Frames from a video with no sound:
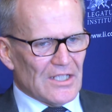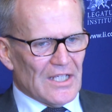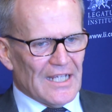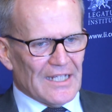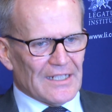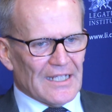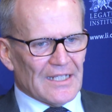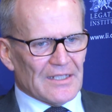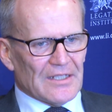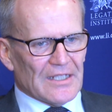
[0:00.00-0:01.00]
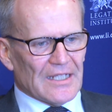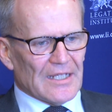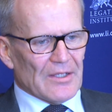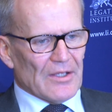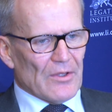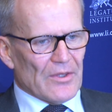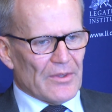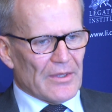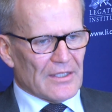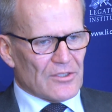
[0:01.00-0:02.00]
And, and uh,
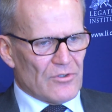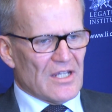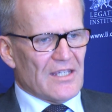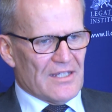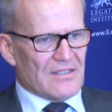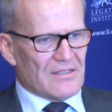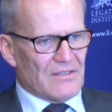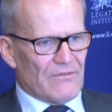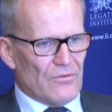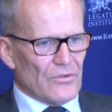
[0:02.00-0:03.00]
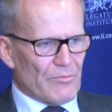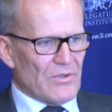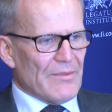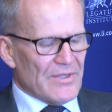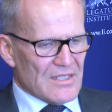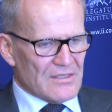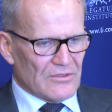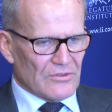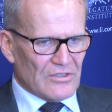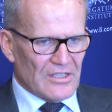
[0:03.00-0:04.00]
the trick is for the prime minister
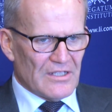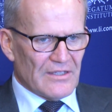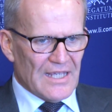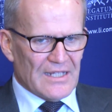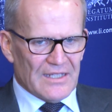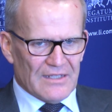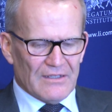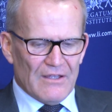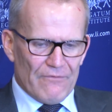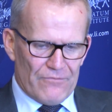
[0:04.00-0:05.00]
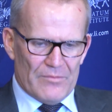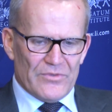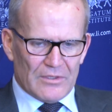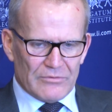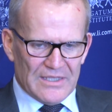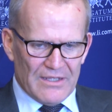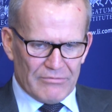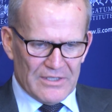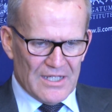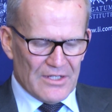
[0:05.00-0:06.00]
to turn that in from the greedy
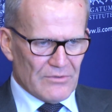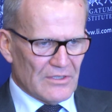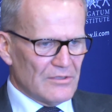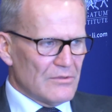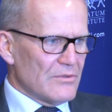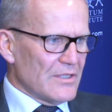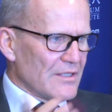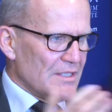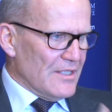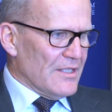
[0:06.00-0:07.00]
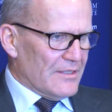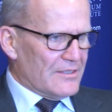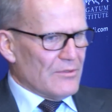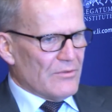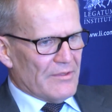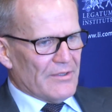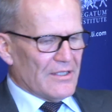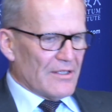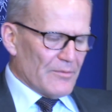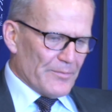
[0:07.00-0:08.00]
300 to the, to the, you
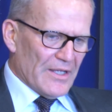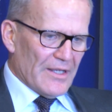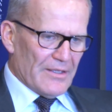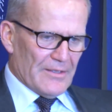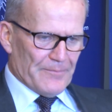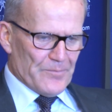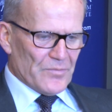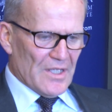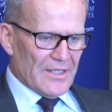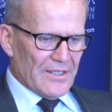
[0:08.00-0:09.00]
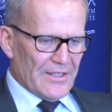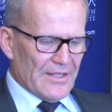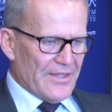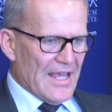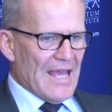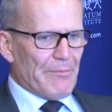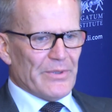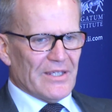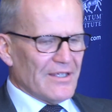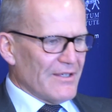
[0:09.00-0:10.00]
know, uh, the, uh, the,
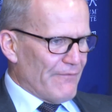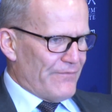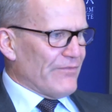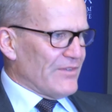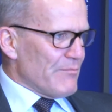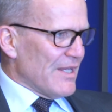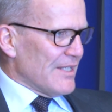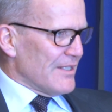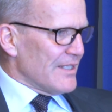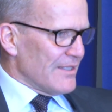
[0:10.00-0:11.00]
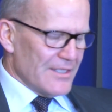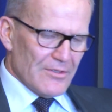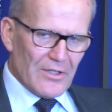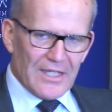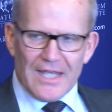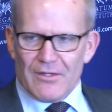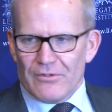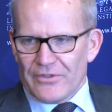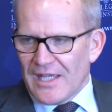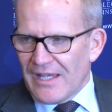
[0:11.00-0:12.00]
happy 50 million in the UK
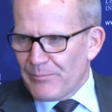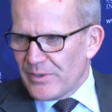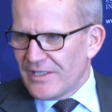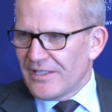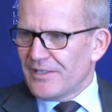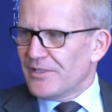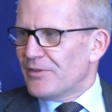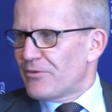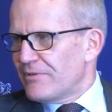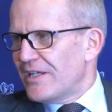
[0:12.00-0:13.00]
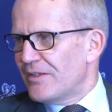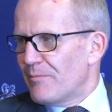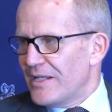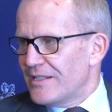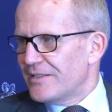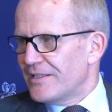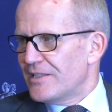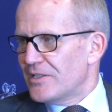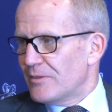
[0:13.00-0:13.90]
or the happy 300 million in the